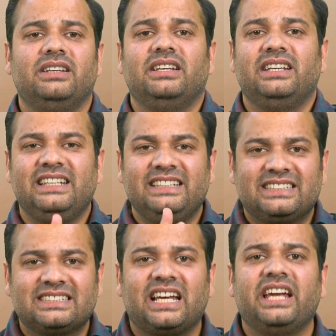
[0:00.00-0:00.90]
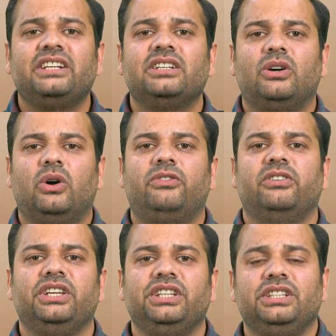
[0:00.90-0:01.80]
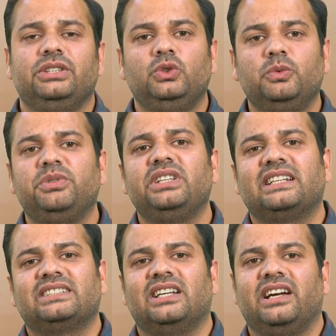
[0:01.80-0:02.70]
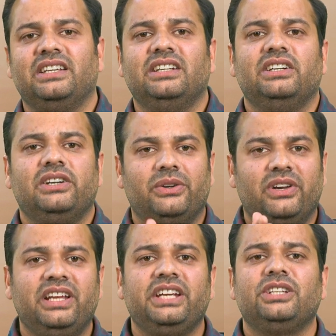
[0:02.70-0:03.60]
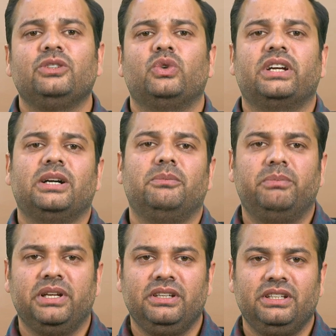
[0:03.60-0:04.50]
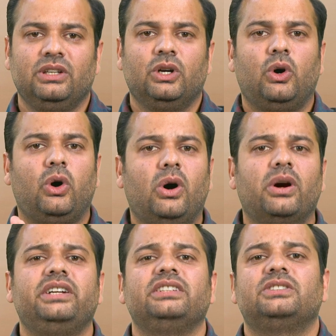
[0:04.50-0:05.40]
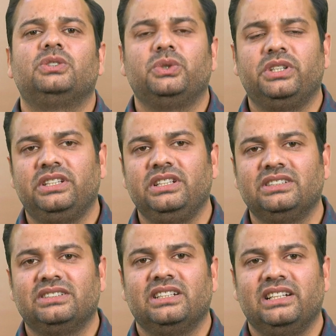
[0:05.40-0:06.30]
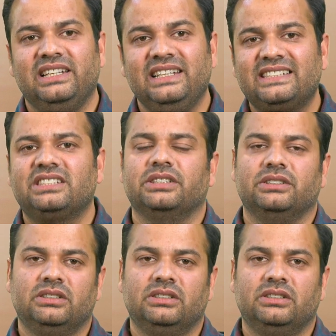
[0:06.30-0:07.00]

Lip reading: insider of any UPSI relating to a company or its securities listed